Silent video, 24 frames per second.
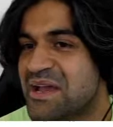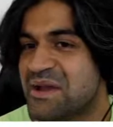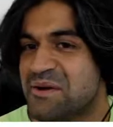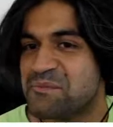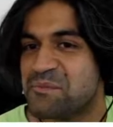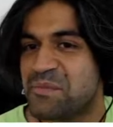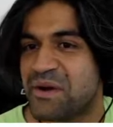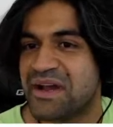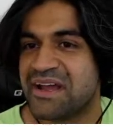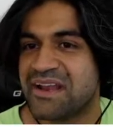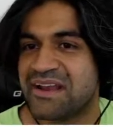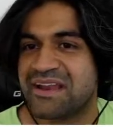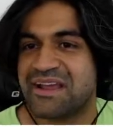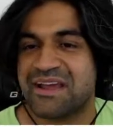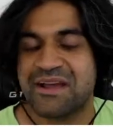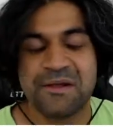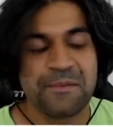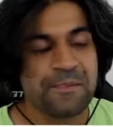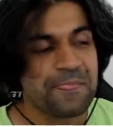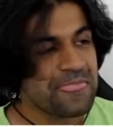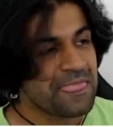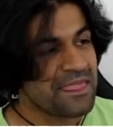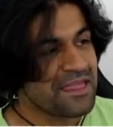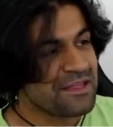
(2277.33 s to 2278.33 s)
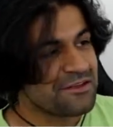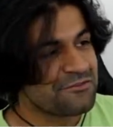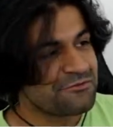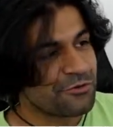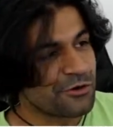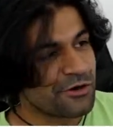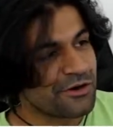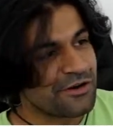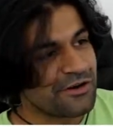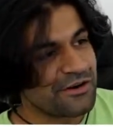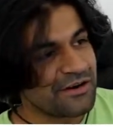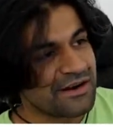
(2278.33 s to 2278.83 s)
But
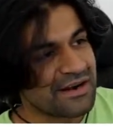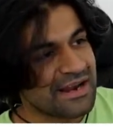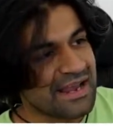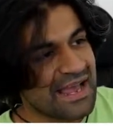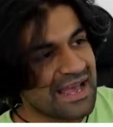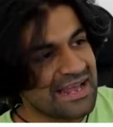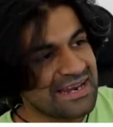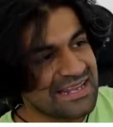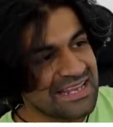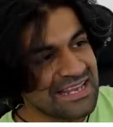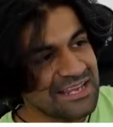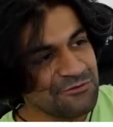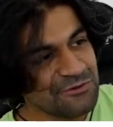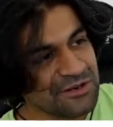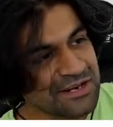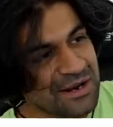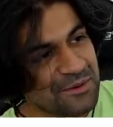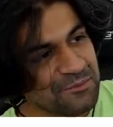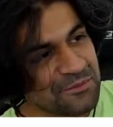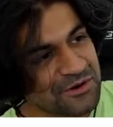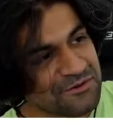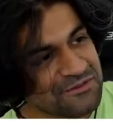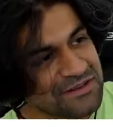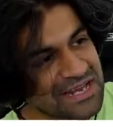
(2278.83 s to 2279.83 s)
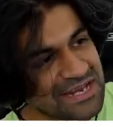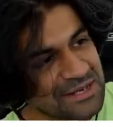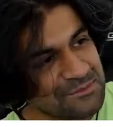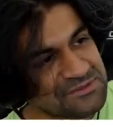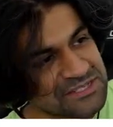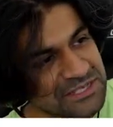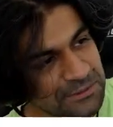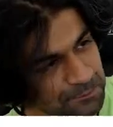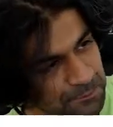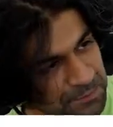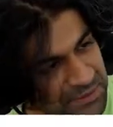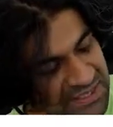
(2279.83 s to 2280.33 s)
for an even number of games,
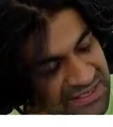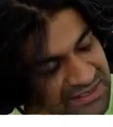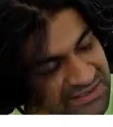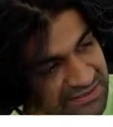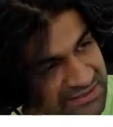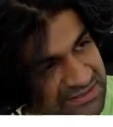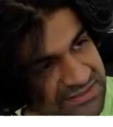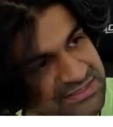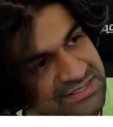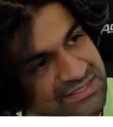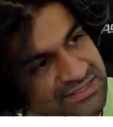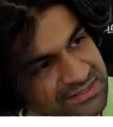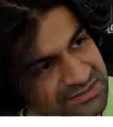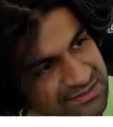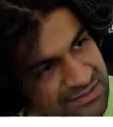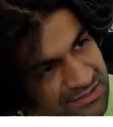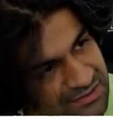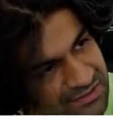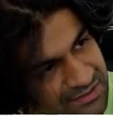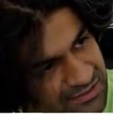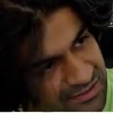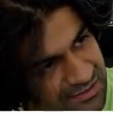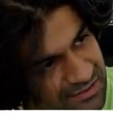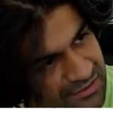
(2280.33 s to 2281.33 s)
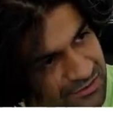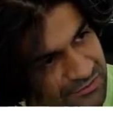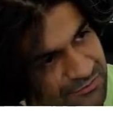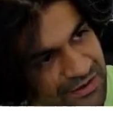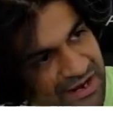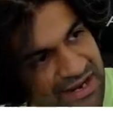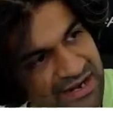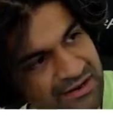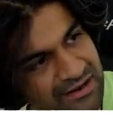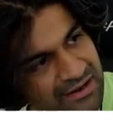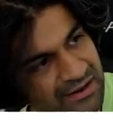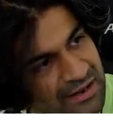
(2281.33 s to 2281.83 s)
it peaks,
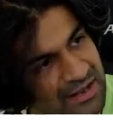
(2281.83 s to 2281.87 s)
right?